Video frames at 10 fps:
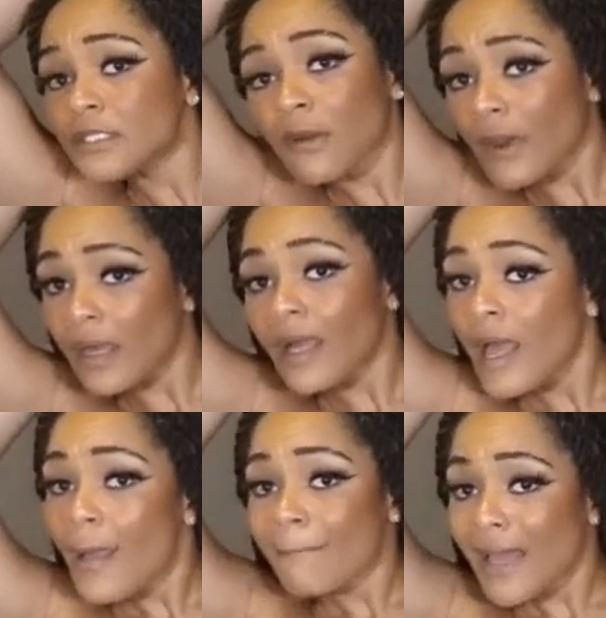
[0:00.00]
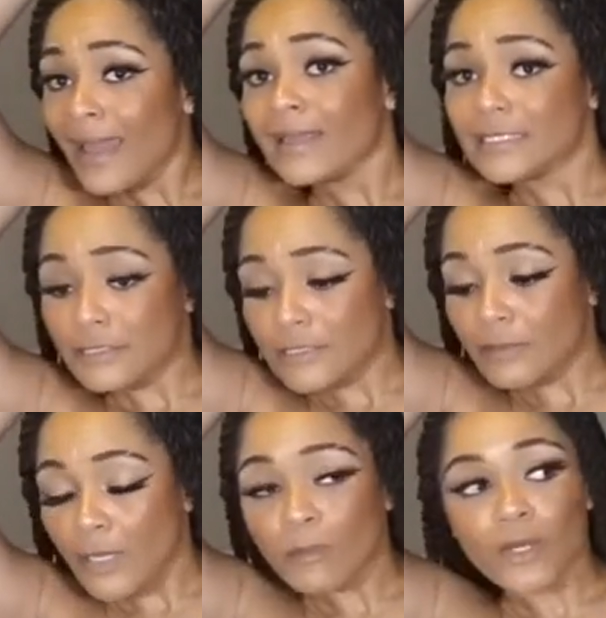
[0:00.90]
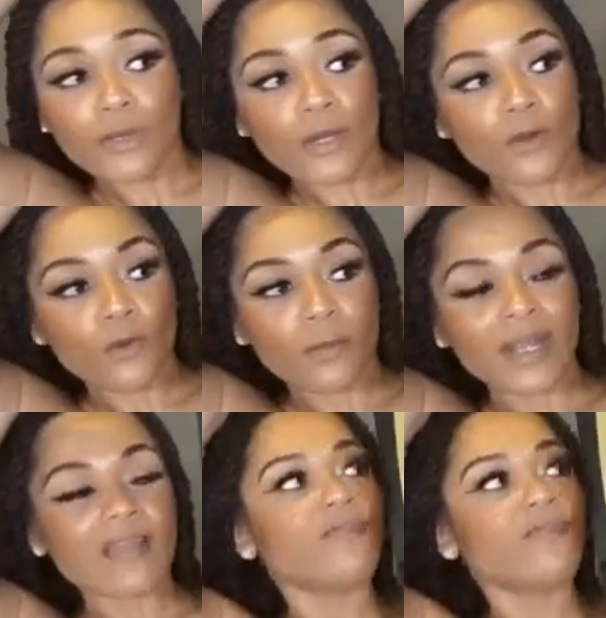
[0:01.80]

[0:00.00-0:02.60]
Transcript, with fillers: you know, my ass used a promo code, but I